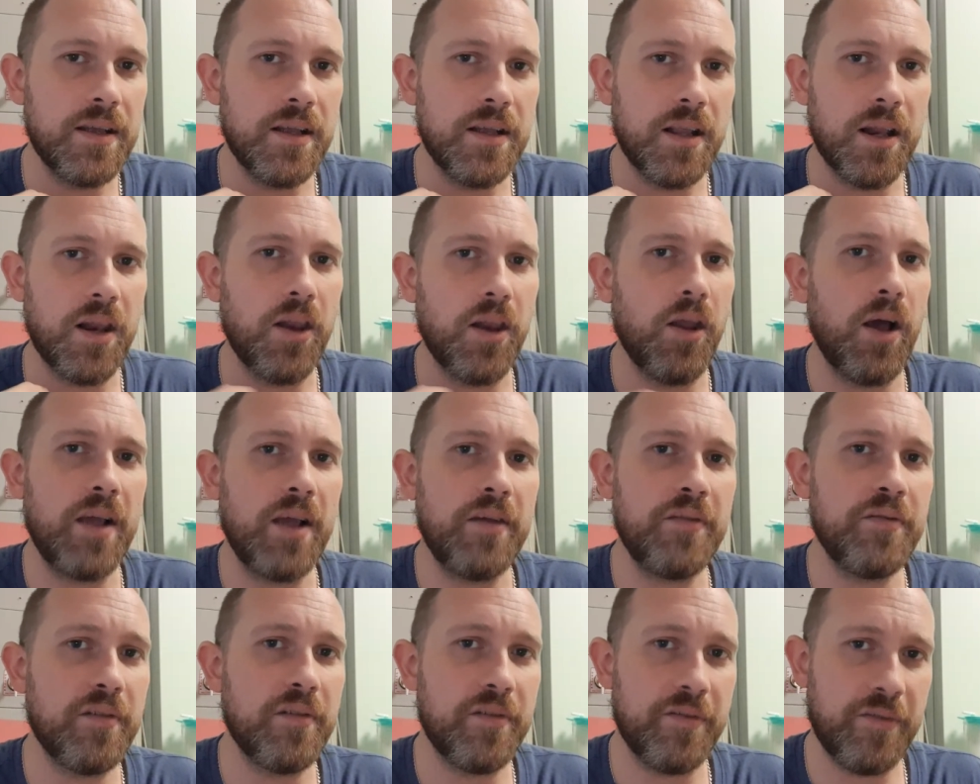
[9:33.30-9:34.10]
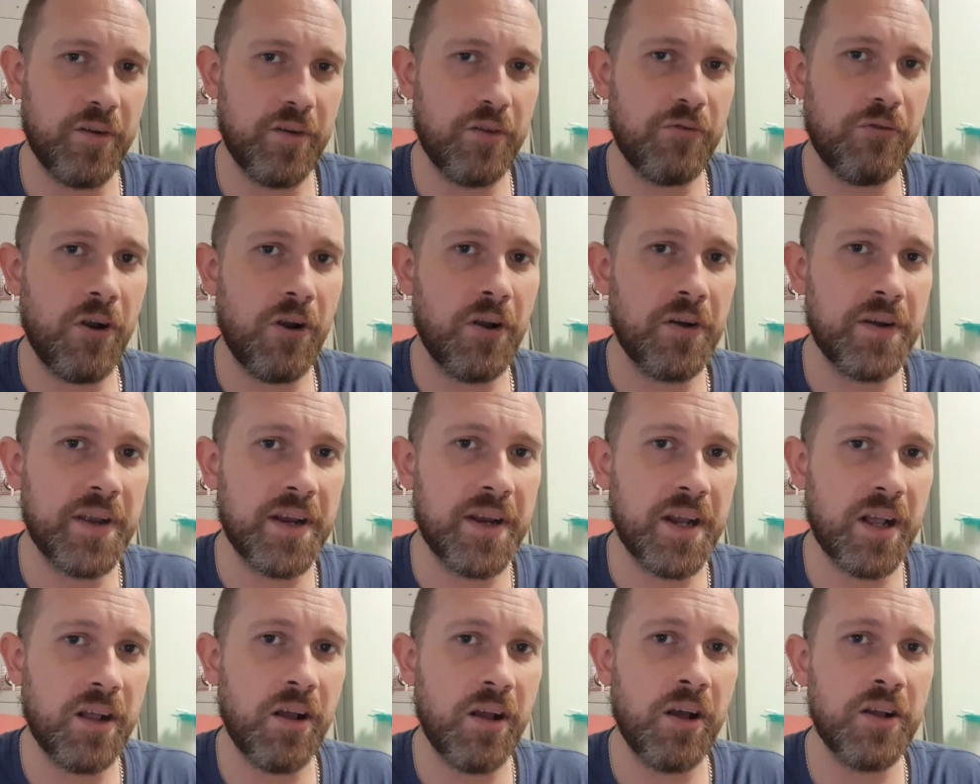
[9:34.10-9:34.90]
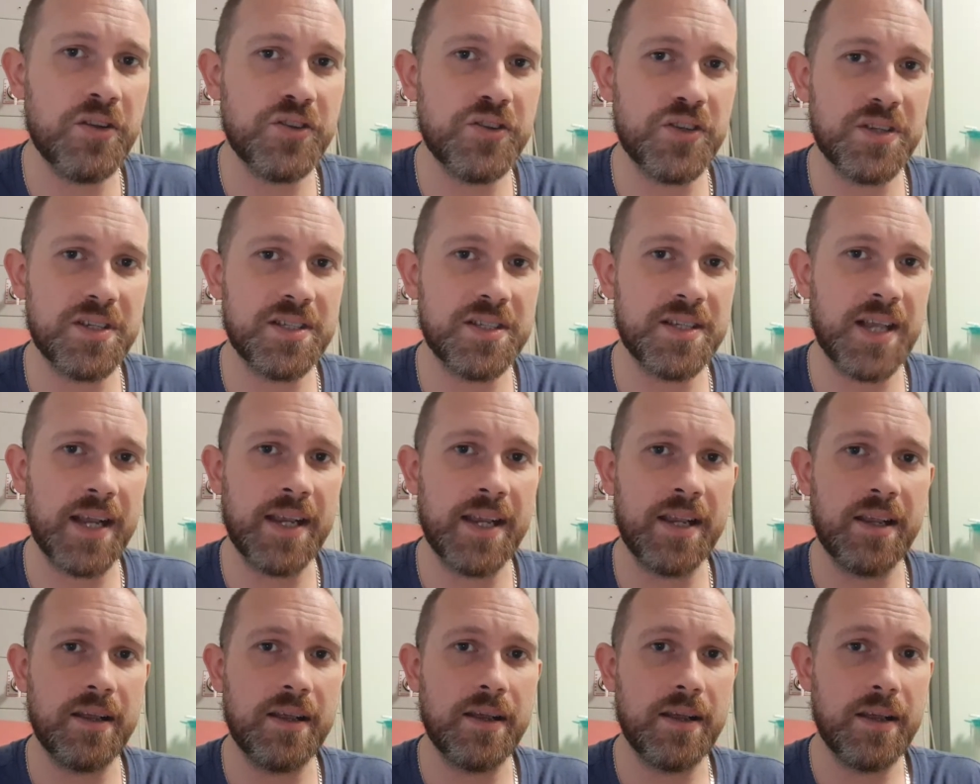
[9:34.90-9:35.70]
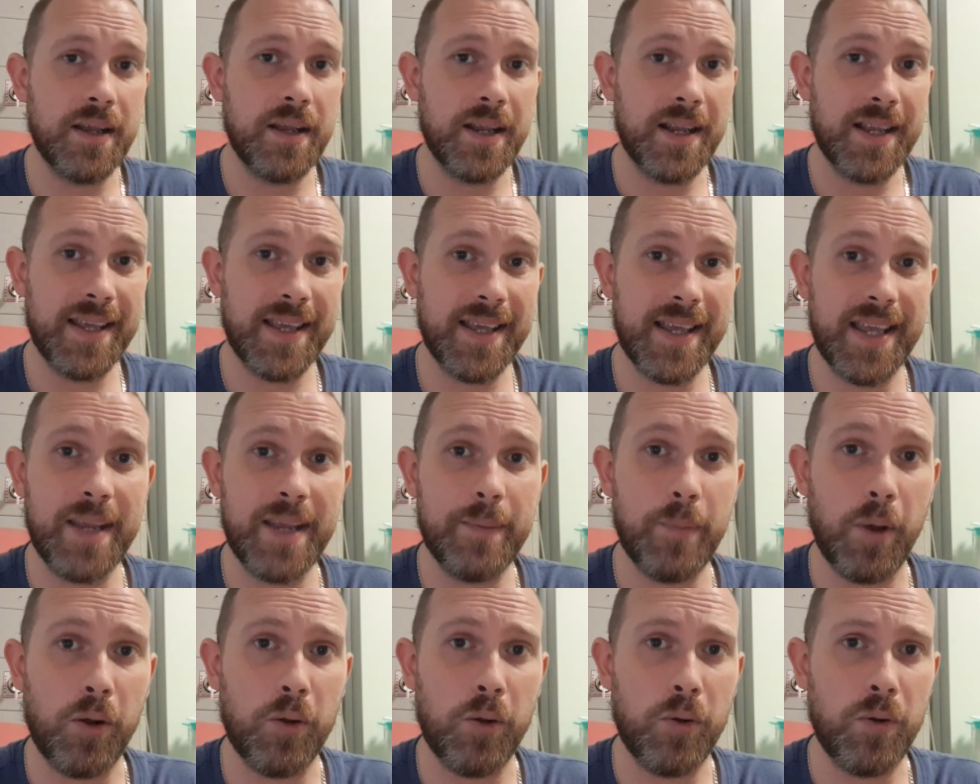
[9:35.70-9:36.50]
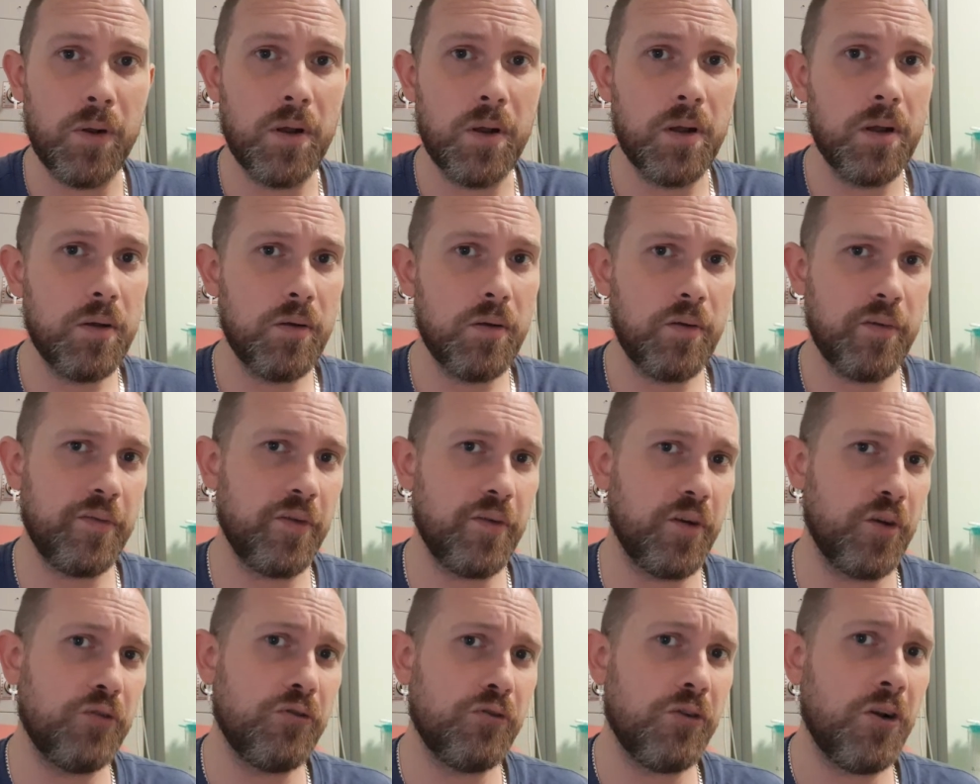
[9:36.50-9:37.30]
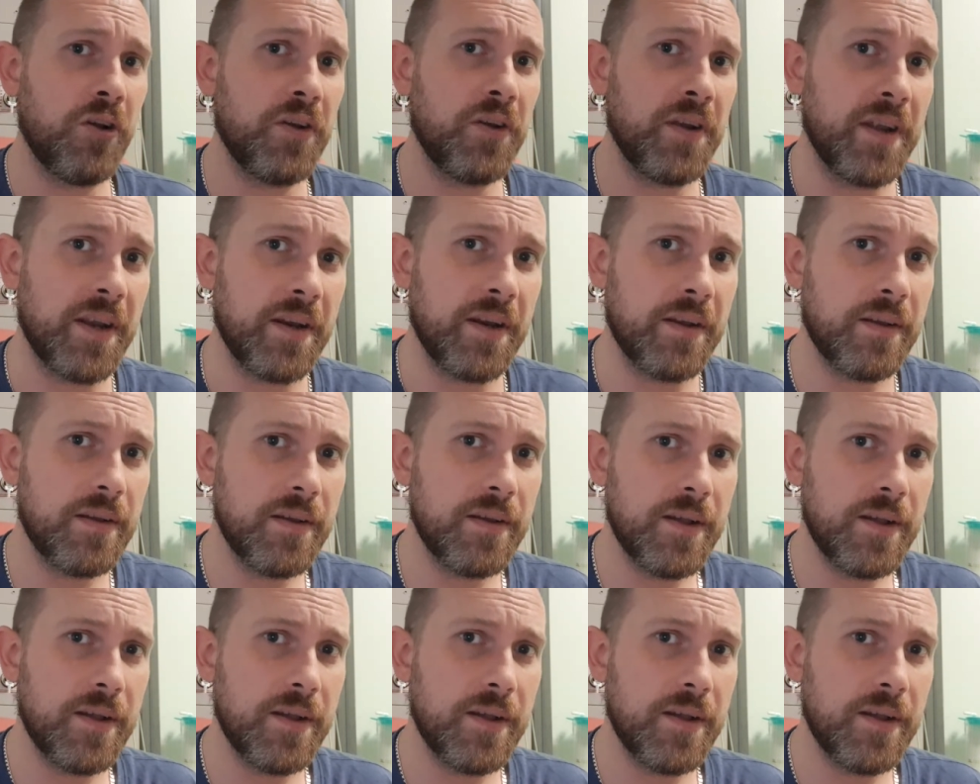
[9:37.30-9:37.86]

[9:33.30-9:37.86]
life for granted. I can't just take chemo for granted.